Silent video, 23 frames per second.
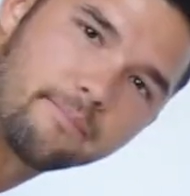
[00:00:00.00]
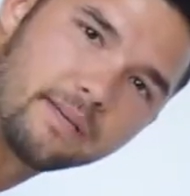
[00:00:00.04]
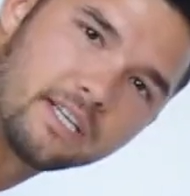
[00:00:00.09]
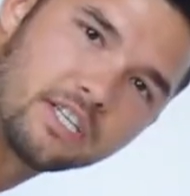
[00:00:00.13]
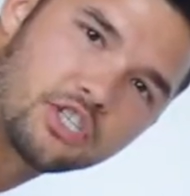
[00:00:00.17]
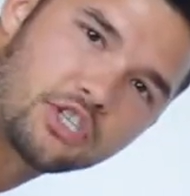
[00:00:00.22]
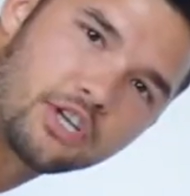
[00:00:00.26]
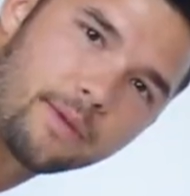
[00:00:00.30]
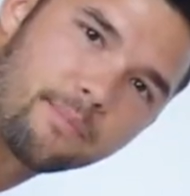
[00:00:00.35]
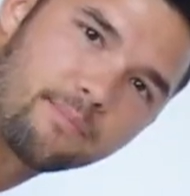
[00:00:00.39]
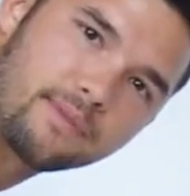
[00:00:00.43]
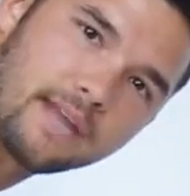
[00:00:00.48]
to be
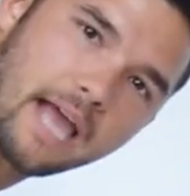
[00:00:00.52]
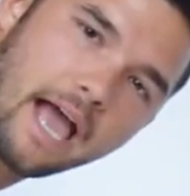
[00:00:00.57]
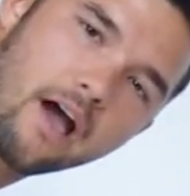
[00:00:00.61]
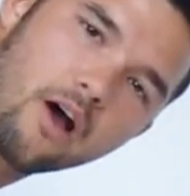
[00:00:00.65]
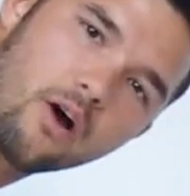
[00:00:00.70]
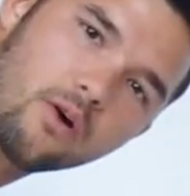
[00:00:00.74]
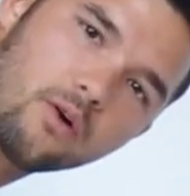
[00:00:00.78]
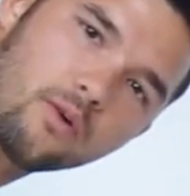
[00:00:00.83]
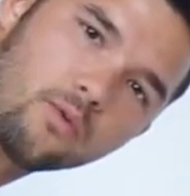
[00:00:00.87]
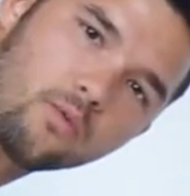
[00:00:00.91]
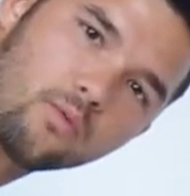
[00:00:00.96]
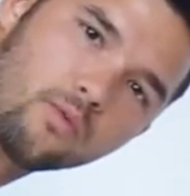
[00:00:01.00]
shipped
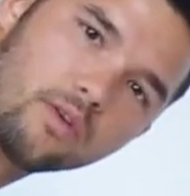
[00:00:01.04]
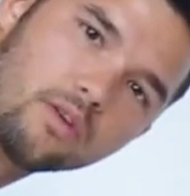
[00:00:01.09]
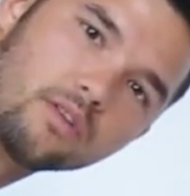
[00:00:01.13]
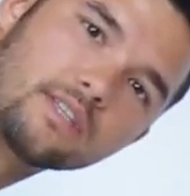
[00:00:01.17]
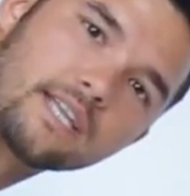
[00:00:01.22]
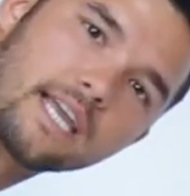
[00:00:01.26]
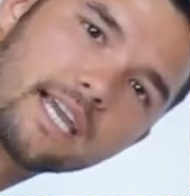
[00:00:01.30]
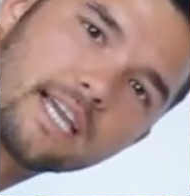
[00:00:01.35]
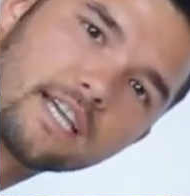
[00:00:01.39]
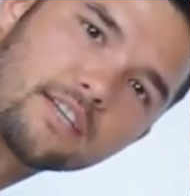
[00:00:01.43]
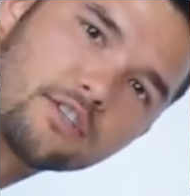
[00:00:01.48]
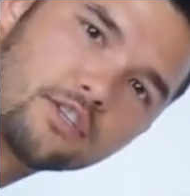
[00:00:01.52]
out. We'll
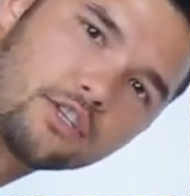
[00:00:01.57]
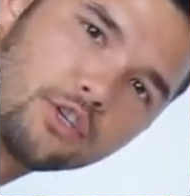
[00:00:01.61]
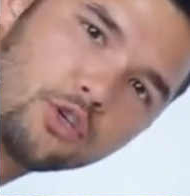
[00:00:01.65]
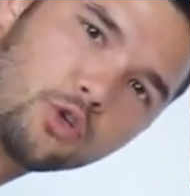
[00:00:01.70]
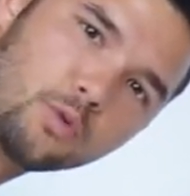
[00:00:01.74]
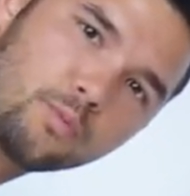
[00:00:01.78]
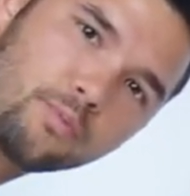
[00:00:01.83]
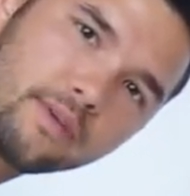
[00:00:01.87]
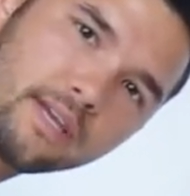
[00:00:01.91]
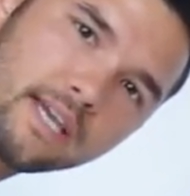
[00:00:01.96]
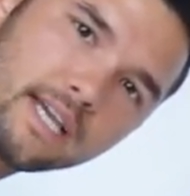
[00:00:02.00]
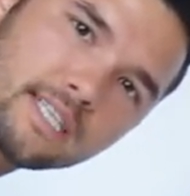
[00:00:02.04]
take it
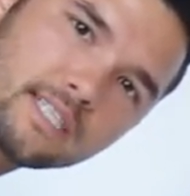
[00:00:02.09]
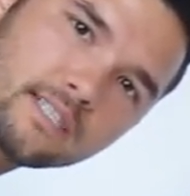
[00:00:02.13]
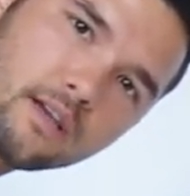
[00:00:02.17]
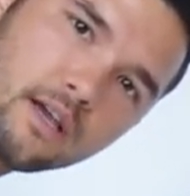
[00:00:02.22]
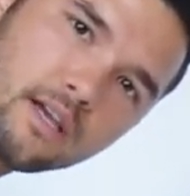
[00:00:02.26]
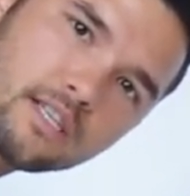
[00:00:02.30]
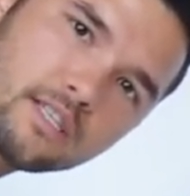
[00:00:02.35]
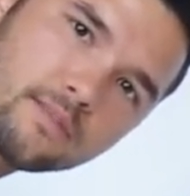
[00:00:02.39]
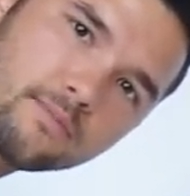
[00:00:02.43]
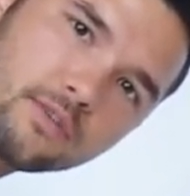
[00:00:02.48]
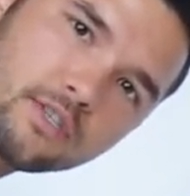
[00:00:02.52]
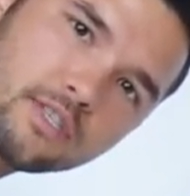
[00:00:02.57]
to UPS
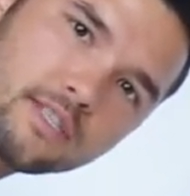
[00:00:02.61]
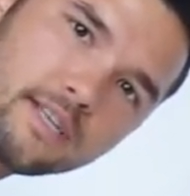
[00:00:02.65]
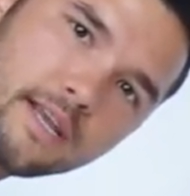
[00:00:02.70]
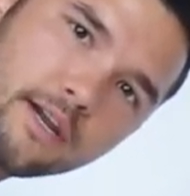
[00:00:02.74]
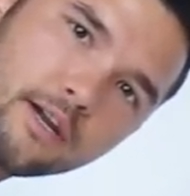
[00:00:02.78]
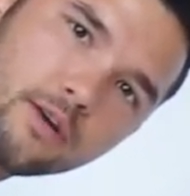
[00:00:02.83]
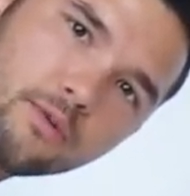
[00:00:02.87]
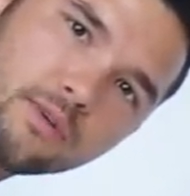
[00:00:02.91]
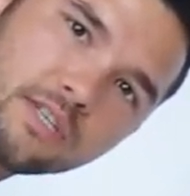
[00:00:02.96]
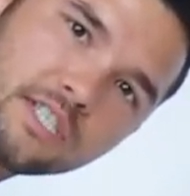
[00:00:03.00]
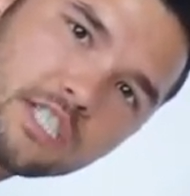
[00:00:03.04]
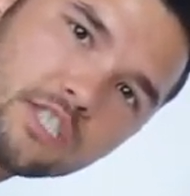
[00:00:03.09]
Customer
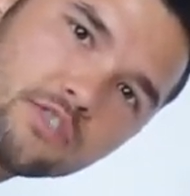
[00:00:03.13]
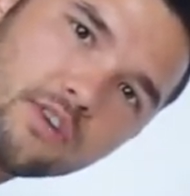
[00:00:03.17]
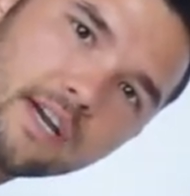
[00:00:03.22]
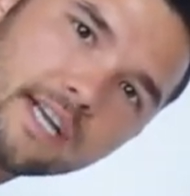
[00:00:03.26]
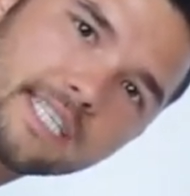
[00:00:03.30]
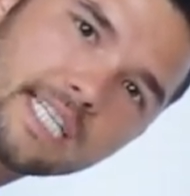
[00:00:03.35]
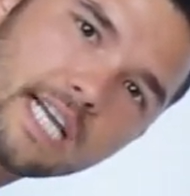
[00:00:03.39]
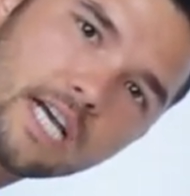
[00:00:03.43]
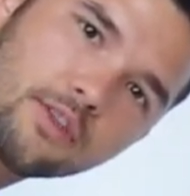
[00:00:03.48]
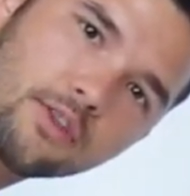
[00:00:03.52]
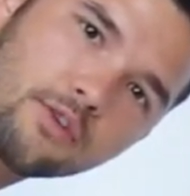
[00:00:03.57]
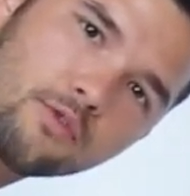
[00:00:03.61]
Center, which is
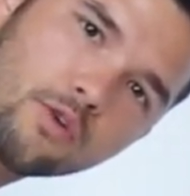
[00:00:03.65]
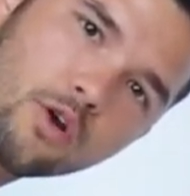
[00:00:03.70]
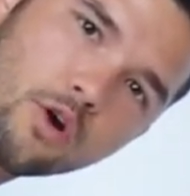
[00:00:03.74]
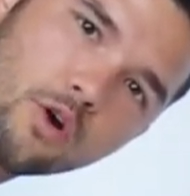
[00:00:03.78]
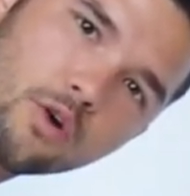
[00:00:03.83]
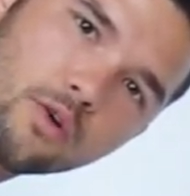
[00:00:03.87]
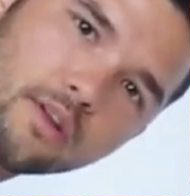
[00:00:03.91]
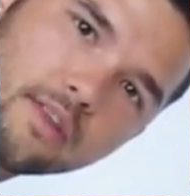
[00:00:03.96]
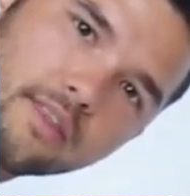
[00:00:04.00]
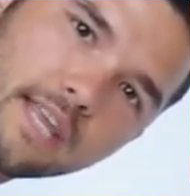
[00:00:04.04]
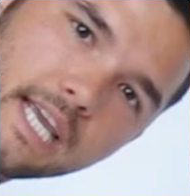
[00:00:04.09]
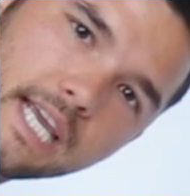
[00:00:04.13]
right down the
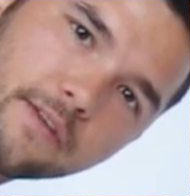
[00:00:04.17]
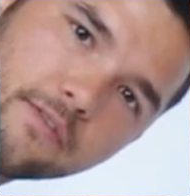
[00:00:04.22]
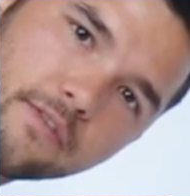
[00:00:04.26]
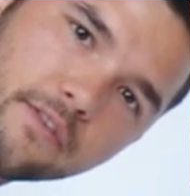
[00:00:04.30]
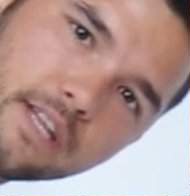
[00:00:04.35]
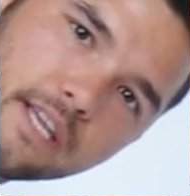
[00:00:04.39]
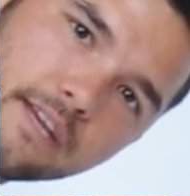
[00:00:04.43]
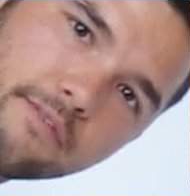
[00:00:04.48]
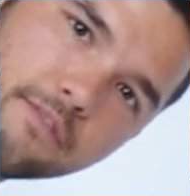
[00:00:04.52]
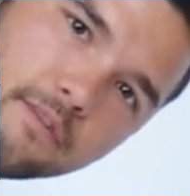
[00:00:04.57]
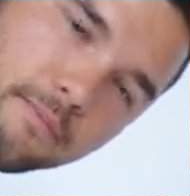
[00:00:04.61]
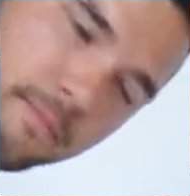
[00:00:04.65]
road,
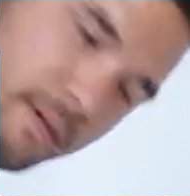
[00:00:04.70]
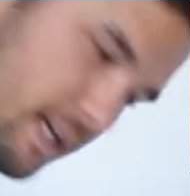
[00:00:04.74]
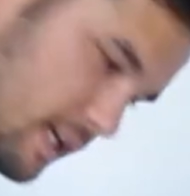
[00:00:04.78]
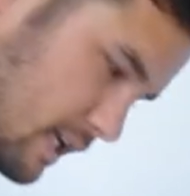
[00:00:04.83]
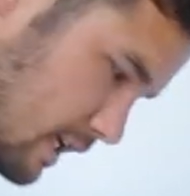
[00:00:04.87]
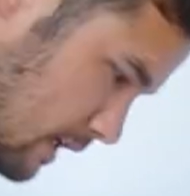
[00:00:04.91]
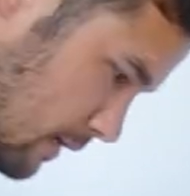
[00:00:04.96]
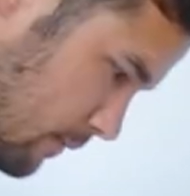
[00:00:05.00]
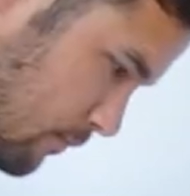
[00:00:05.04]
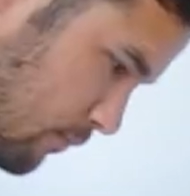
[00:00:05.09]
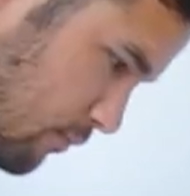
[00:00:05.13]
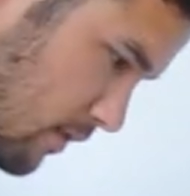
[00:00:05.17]
thankfully for
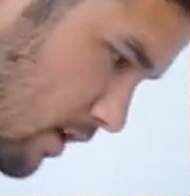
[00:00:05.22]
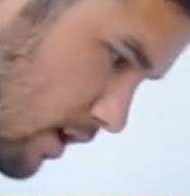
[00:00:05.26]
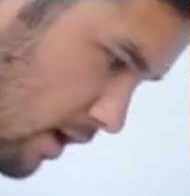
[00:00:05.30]
me.